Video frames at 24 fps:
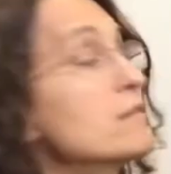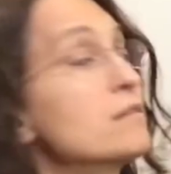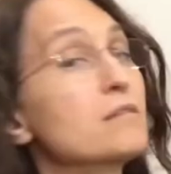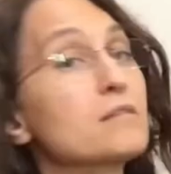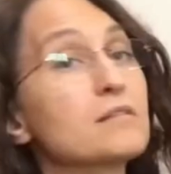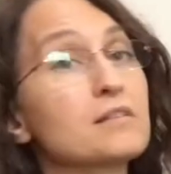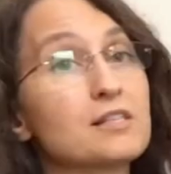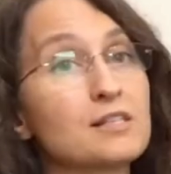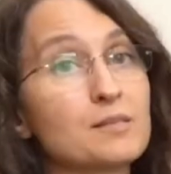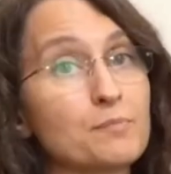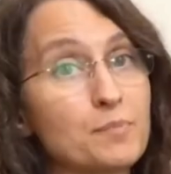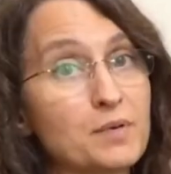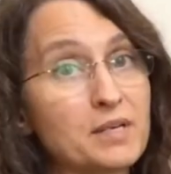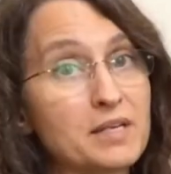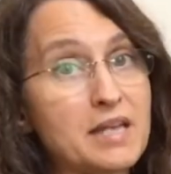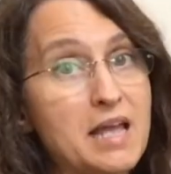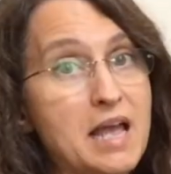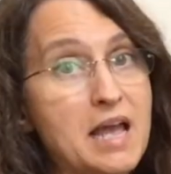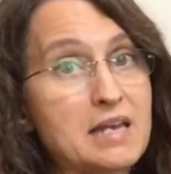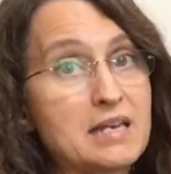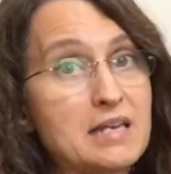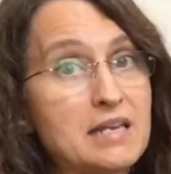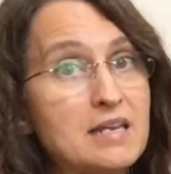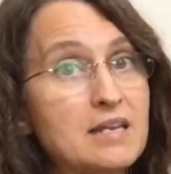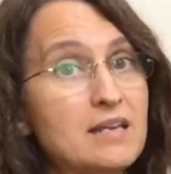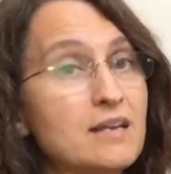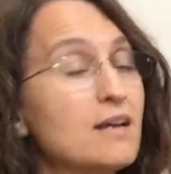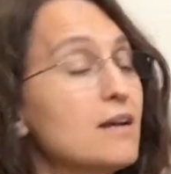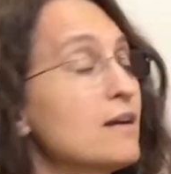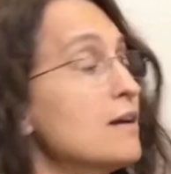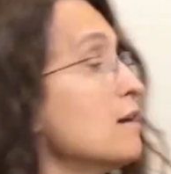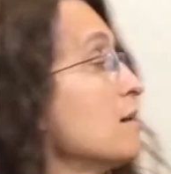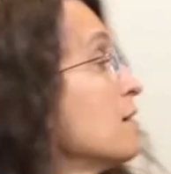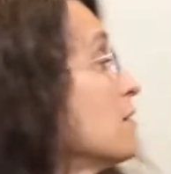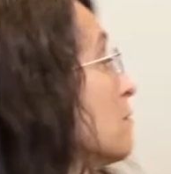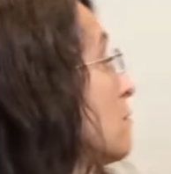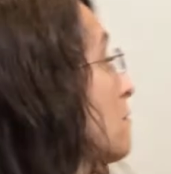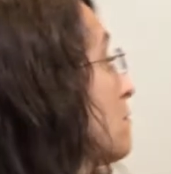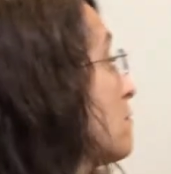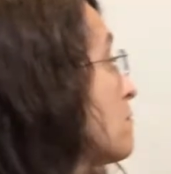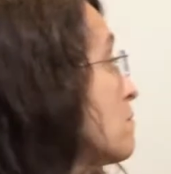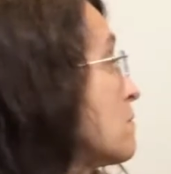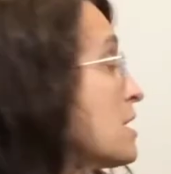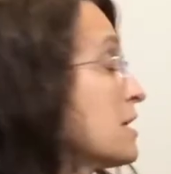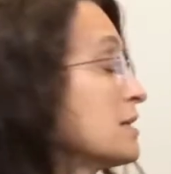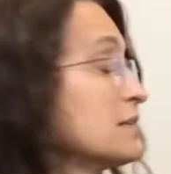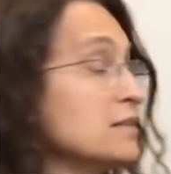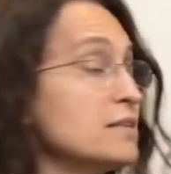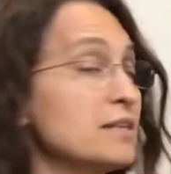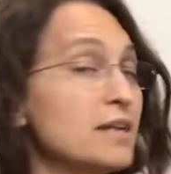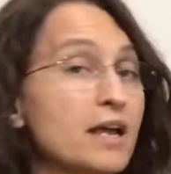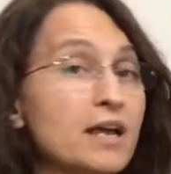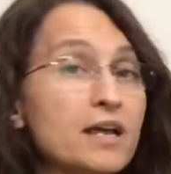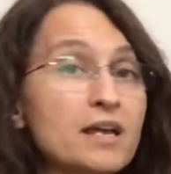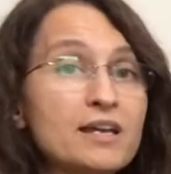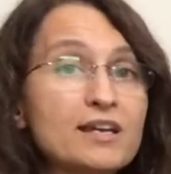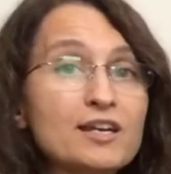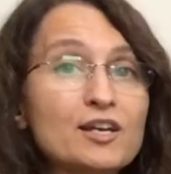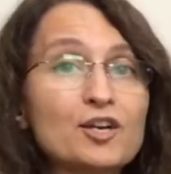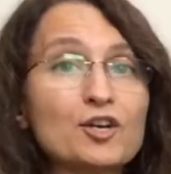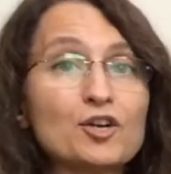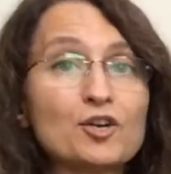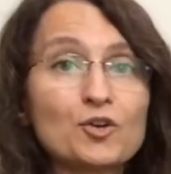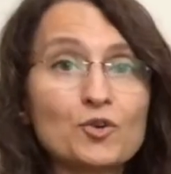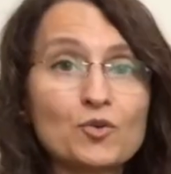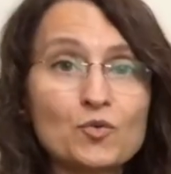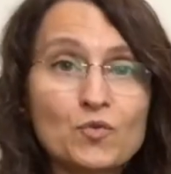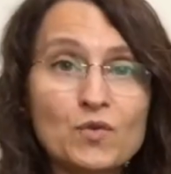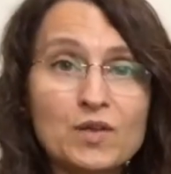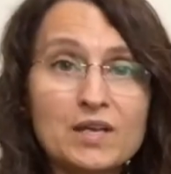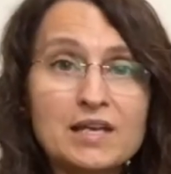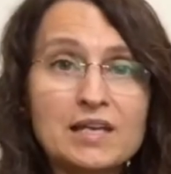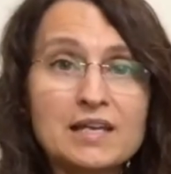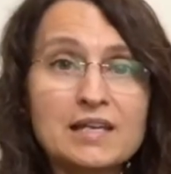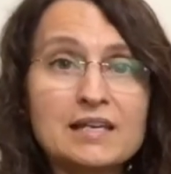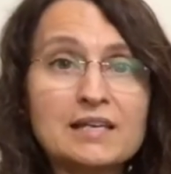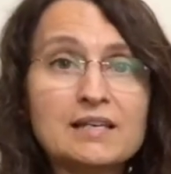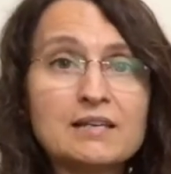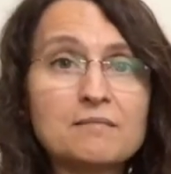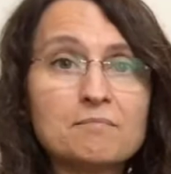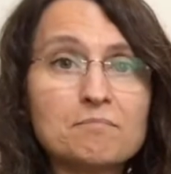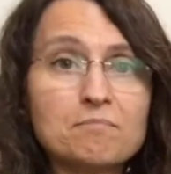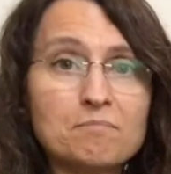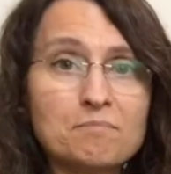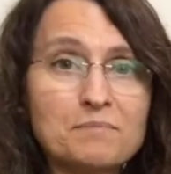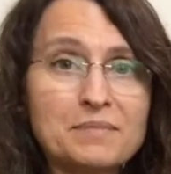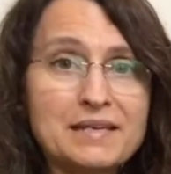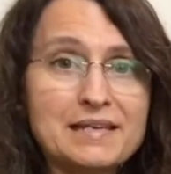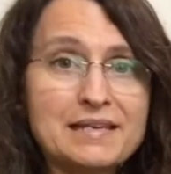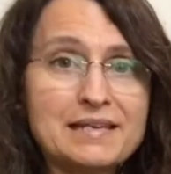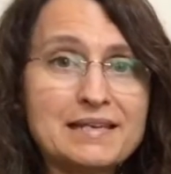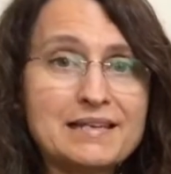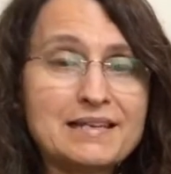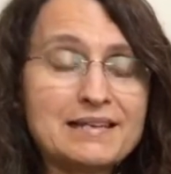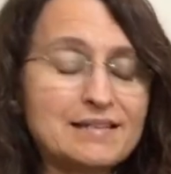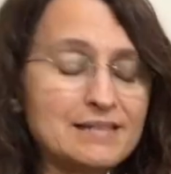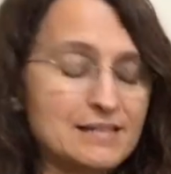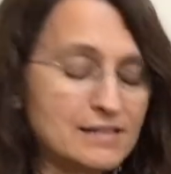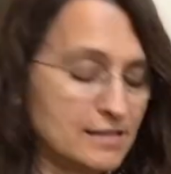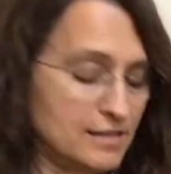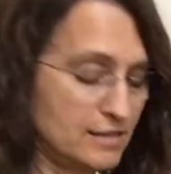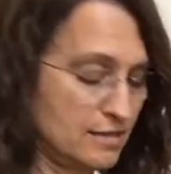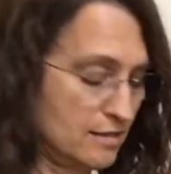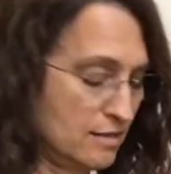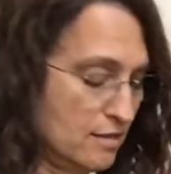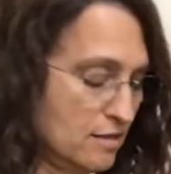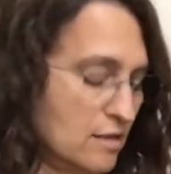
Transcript: spaghetti. Monday, green beans.